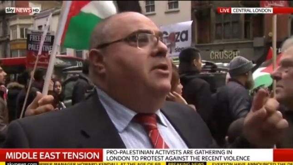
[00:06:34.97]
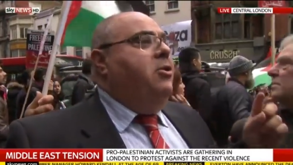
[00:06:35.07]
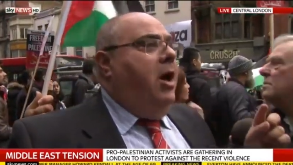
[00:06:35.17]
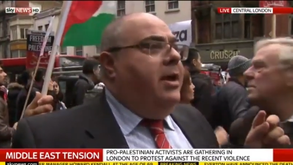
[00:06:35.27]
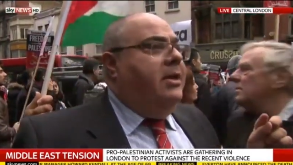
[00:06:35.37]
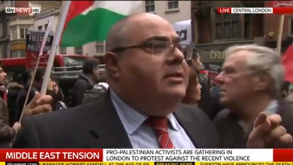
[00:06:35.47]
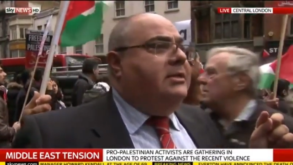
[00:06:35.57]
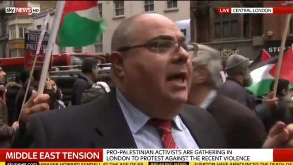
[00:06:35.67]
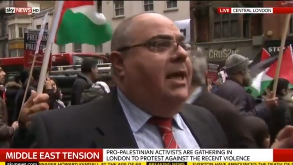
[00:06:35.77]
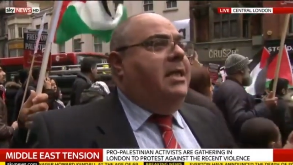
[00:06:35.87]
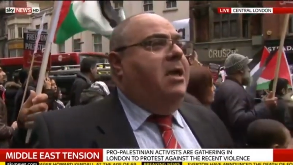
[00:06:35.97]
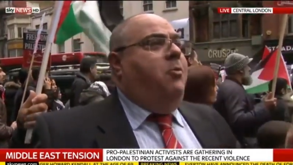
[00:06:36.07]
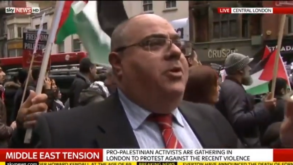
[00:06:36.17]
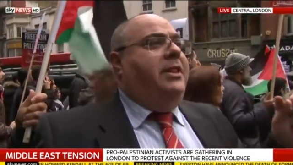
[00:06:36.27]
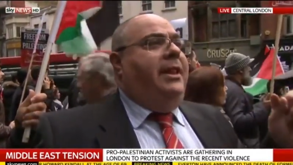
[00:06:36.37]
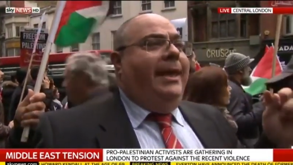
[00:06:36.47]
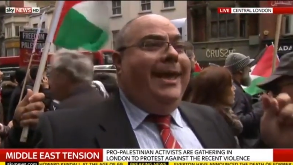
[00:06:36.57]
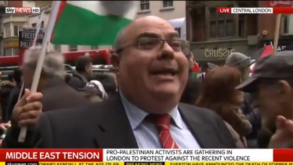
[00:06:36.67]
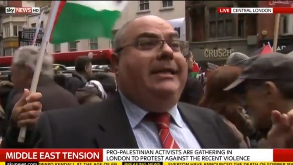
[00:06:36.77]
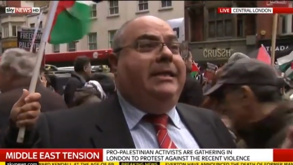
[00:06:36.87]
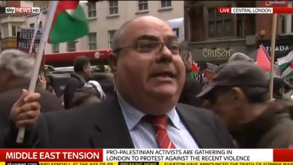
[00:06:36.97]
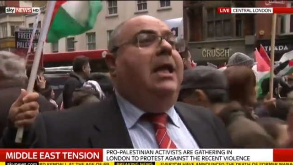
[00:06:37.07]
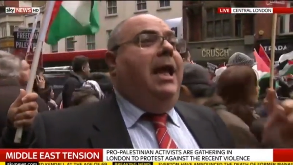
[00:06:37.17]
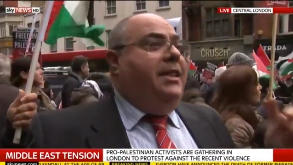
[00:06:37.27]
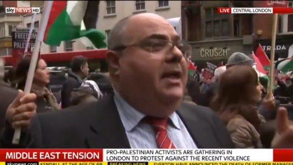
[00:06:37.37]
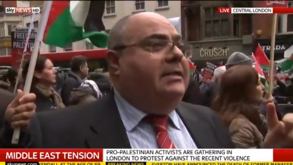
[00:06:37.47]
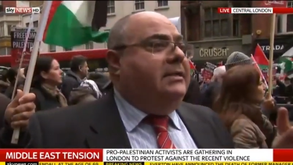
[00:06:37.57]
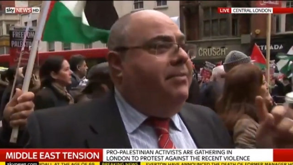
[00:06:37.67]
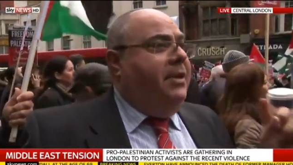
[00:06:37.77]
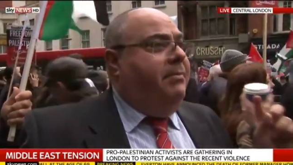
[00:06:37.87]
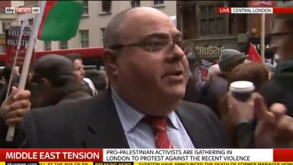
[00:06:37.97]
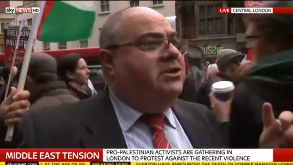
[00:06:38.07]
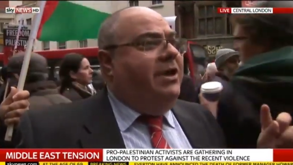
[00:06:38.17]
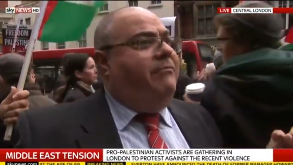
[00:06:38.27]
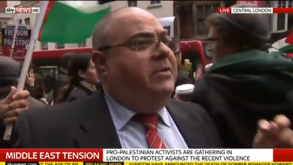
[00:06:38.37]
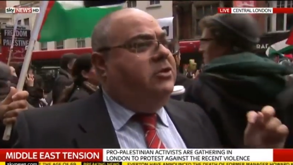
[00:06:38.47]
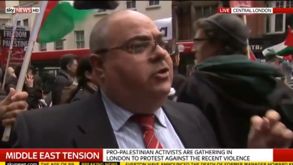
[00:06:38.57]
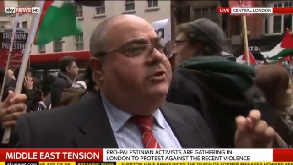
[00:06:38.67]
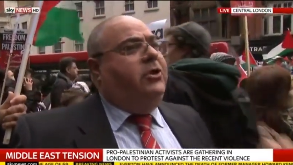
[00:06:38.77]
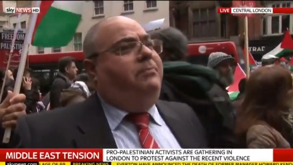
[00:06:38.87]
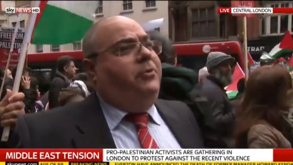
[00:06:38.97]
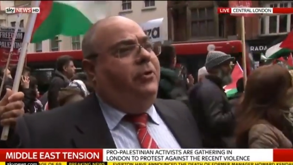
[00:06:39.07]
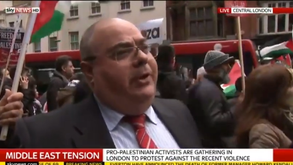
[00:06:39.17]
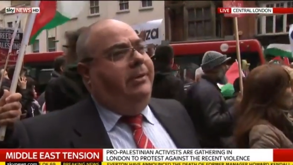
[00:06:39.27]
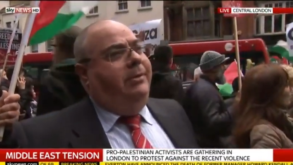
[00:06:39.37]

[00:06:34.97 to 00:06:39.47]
then you are not siding with legality. And that's something the British government should stop doing.